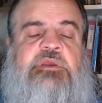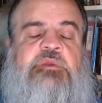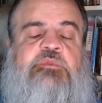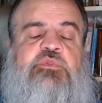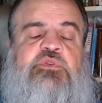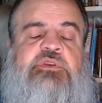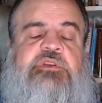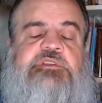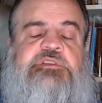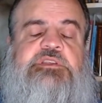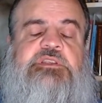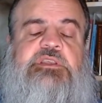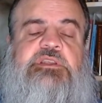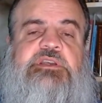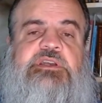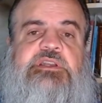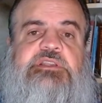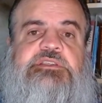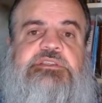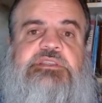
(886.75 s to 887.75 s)
immigrants to the
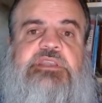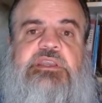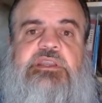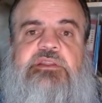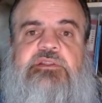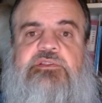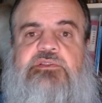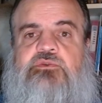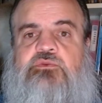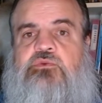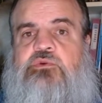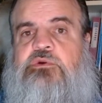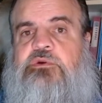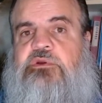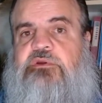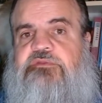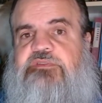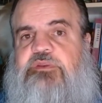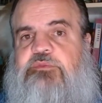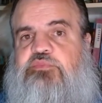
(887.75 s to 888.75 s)
United States,
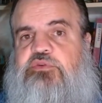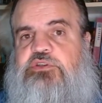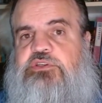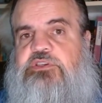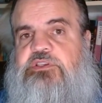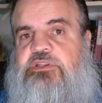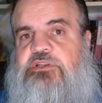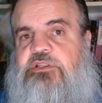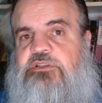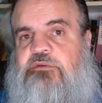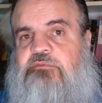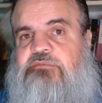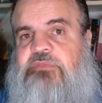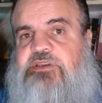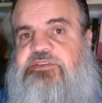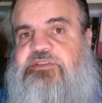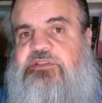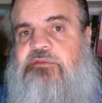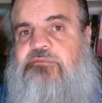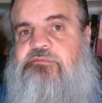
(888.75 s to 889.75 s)
or if he pushes another
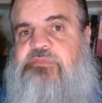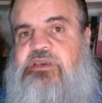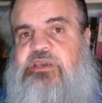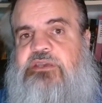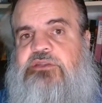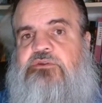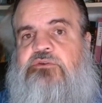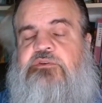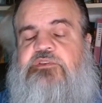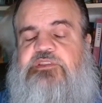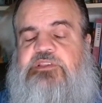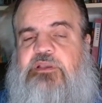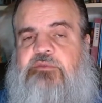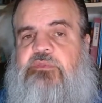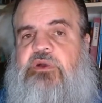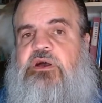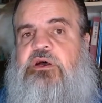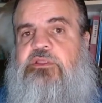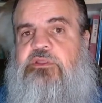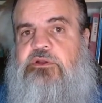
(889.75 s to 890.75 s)
Muslim ban, or
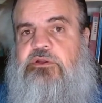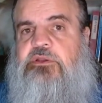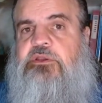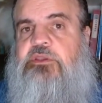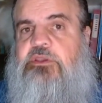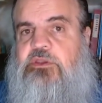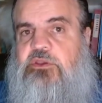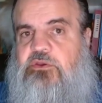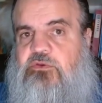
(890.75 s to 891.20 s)
some other